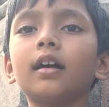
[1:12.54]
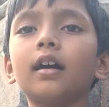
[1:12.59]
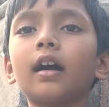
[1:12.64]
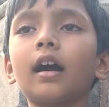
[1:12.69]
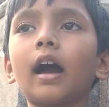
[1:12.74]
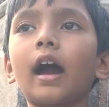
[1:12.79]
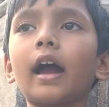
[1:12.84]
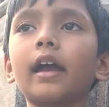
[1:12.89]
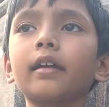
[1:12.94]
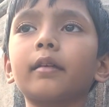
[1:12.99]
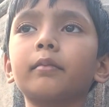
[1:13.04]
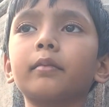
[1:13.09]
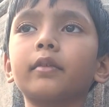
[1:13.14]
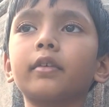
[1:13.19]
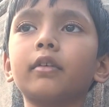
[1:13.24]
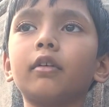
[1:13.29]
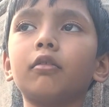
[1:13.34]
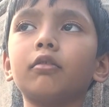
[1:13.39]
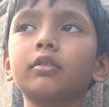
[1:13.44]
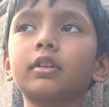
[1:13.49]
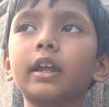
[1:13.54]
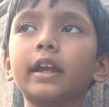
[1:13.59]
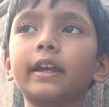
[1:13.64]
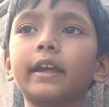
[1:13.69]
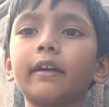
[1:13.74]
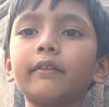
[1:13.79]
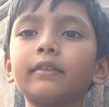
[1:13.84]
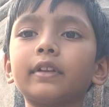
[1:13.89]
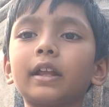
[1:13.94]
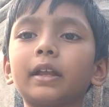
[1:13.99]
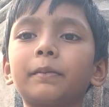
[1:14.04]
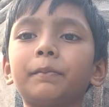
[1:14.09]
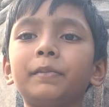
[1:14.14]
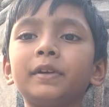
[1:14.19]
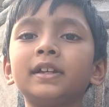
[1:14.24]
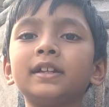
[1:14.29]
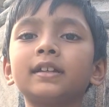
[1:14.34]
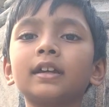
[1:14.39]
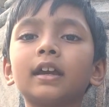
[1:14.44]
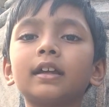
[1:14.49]
uh, I am going to give this
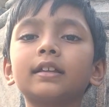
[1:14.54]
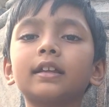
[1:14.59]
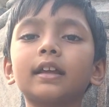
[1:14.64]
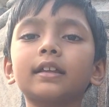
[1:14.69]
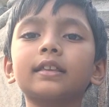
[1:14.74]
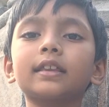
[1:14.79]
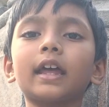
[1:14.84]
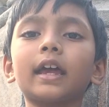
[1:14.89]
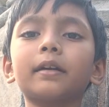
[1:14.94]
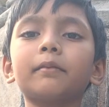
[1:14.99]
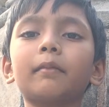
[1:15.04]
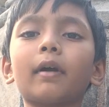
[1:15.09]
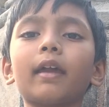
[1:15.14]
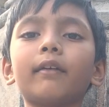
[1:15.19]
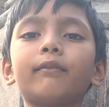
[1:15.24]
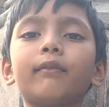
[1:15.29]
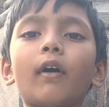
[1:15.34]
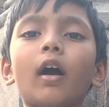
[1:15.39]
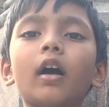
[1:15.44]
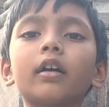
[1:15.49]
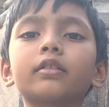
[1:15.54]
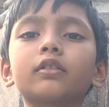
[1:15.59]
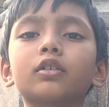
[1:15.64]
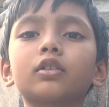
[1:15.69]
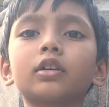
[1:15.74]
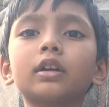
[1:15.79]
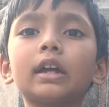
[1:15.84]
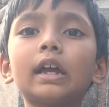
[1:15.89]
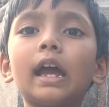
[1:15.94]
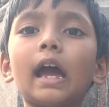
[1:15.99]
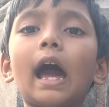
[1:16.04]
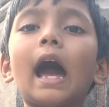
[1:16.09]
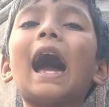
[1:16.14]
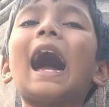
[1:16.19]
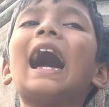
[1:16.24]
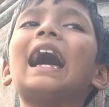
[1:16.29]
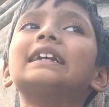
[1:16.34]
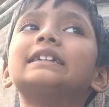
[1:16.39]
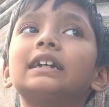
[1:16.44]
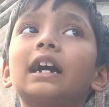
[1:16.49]
speech that's like my father,
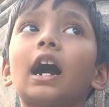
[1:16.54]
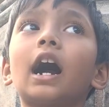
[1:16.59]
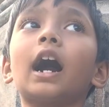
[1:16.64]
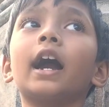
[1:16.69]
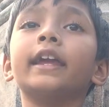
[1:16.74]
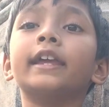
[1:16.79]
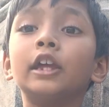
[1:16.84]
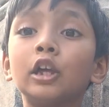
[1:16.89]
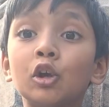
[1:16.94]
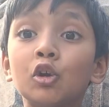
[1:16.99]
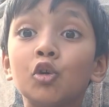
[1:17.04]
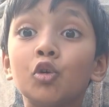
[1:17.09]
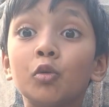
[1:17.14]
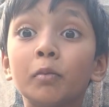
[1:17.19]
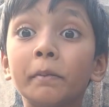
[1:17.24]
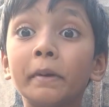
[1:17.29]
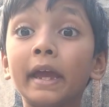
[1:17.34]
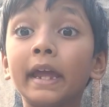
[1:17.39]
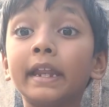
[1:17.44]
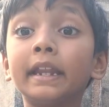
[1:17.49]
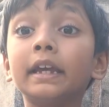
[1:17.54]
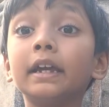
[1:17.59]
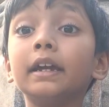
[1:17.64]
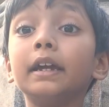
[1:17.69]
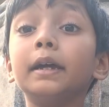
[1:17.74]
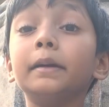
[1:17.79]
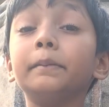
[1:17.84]
as a human